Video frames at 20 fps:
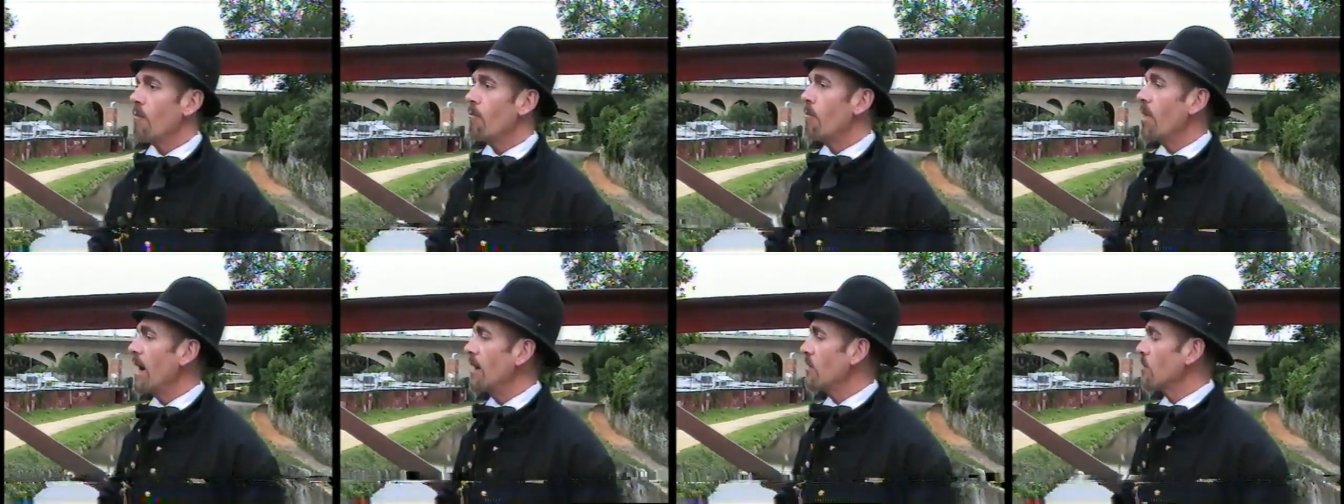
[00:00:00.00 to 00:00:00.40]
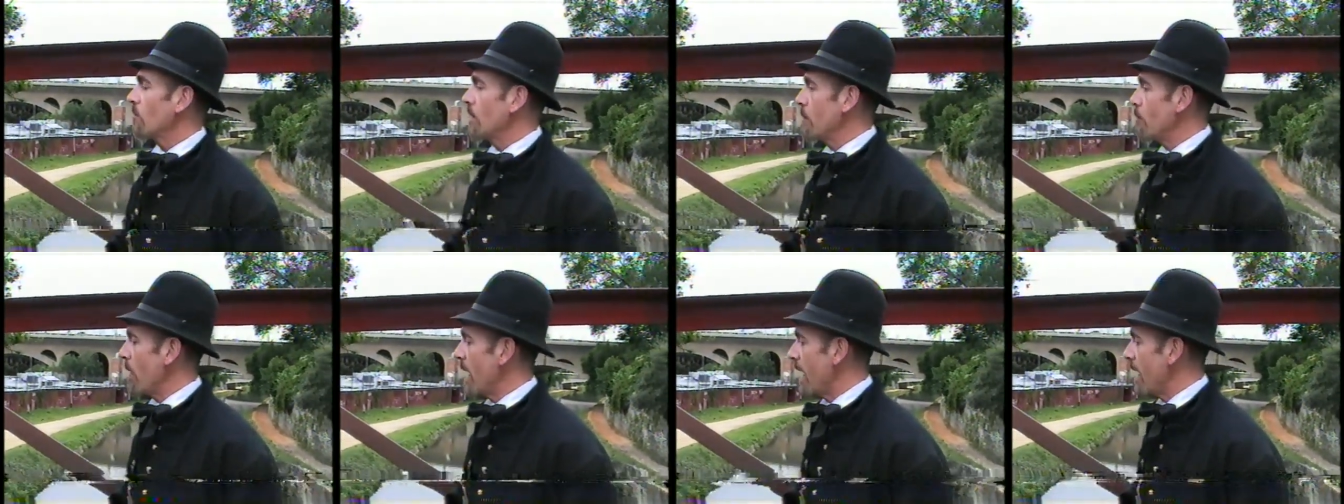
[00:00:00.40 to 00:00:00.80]
But the
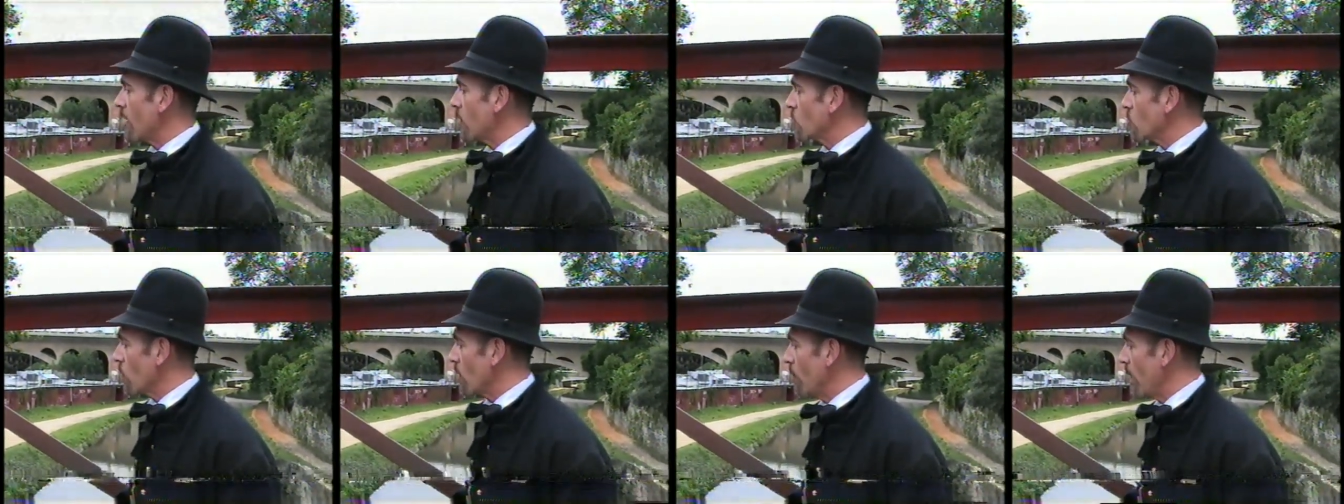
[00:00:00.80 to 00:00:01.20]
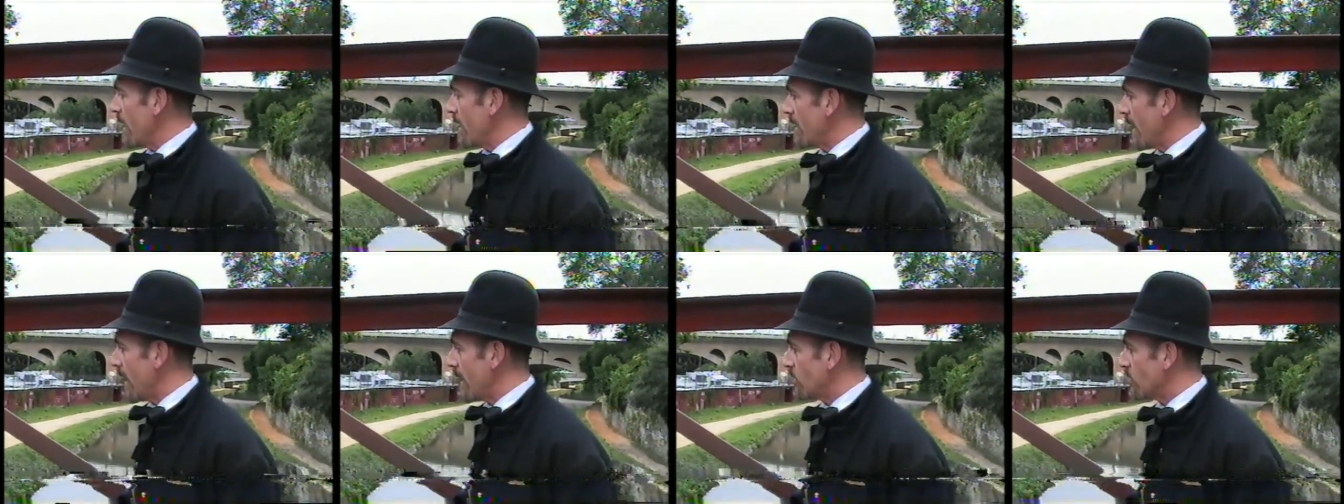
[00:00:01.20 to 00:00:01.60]
repairs were
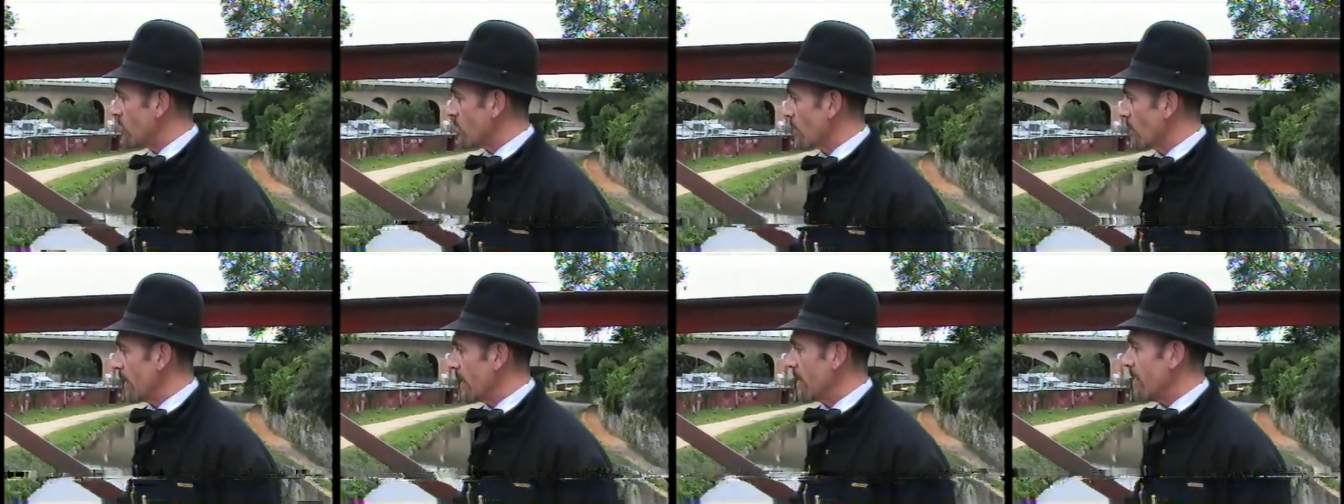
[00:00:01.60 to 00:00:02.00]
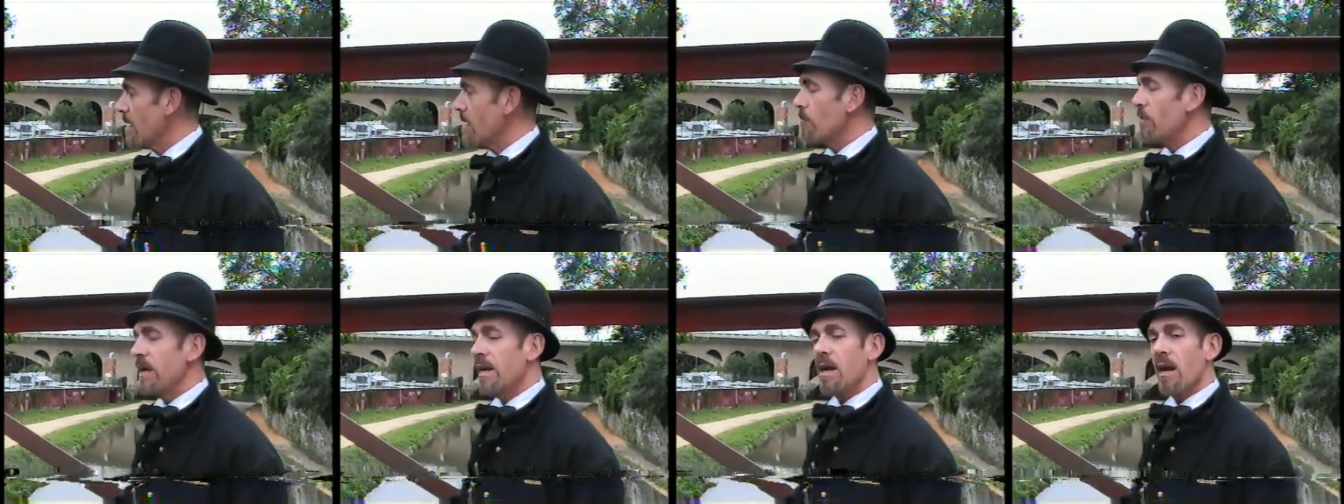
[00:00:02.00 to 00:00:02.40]
made hastily
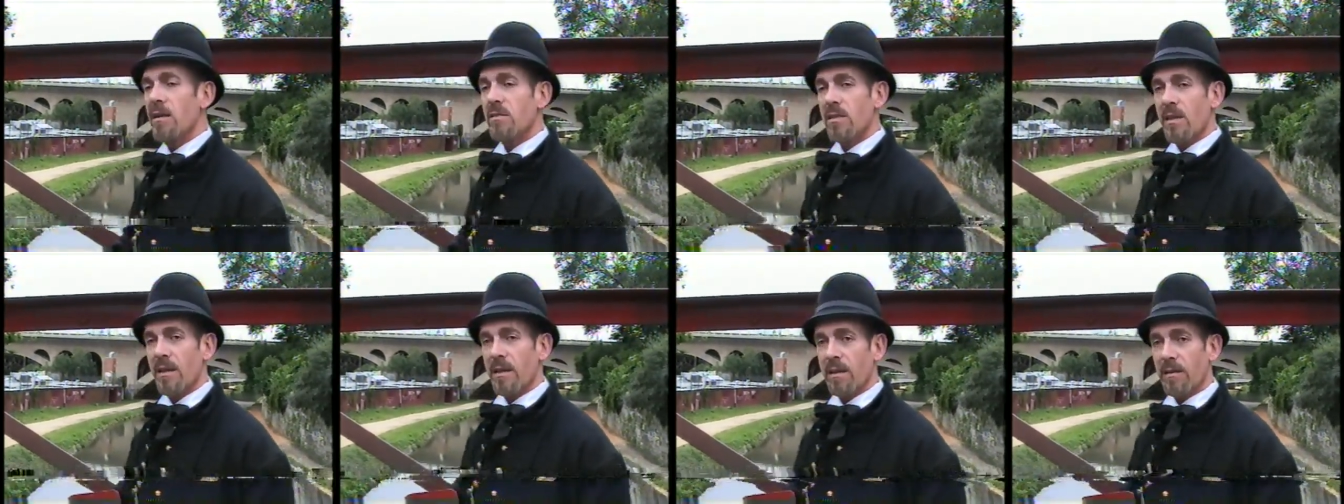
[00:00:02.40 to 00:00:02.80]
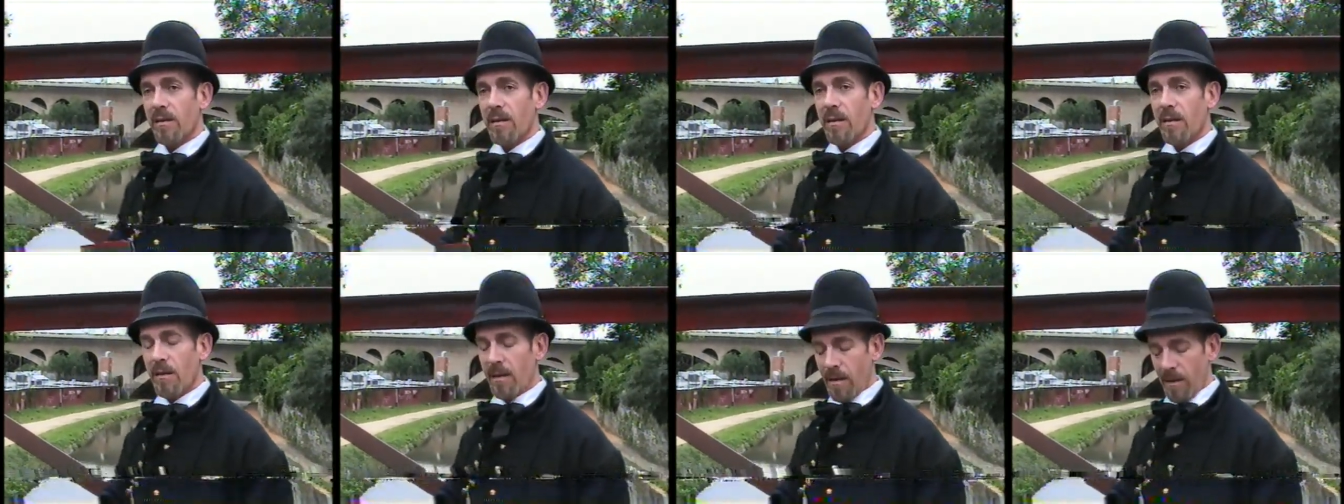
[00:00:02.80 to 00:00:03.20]
because of the
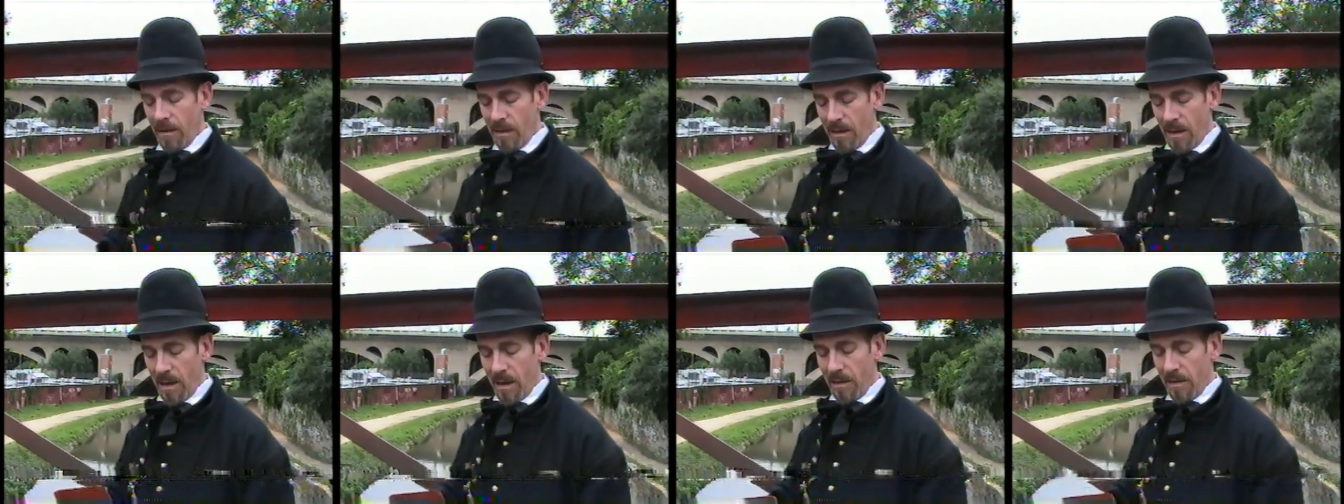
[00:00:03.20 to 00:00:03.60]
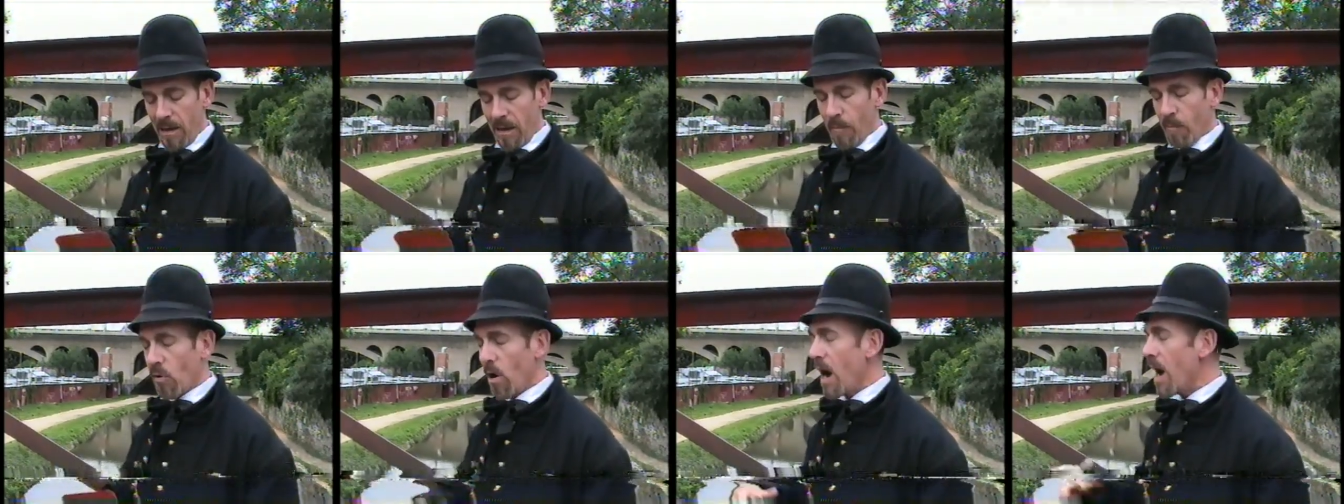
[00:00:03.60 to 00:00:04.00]

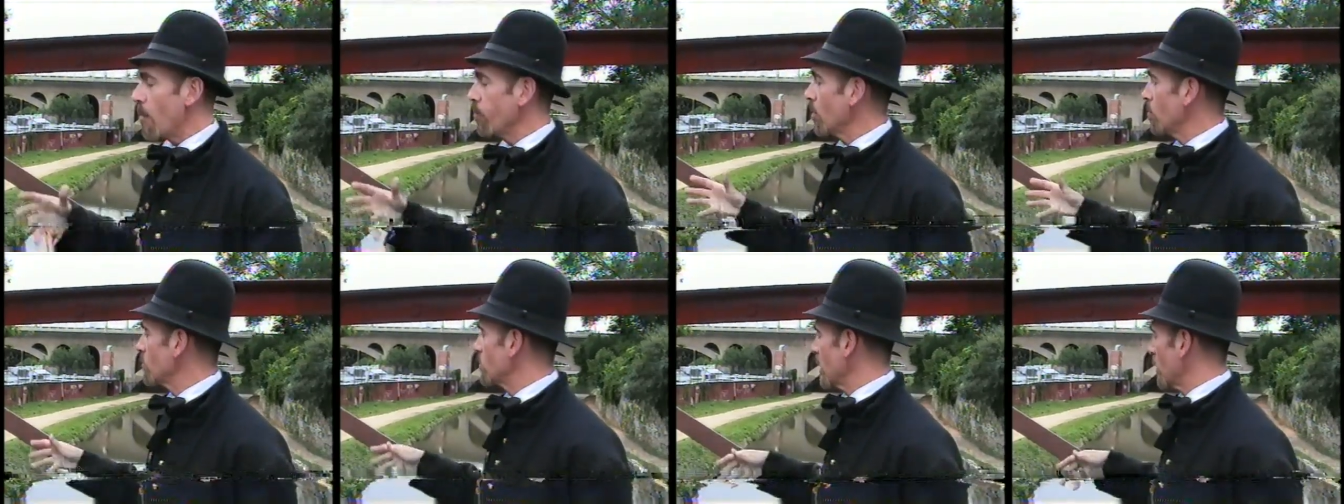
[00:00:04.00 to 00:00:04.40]
problems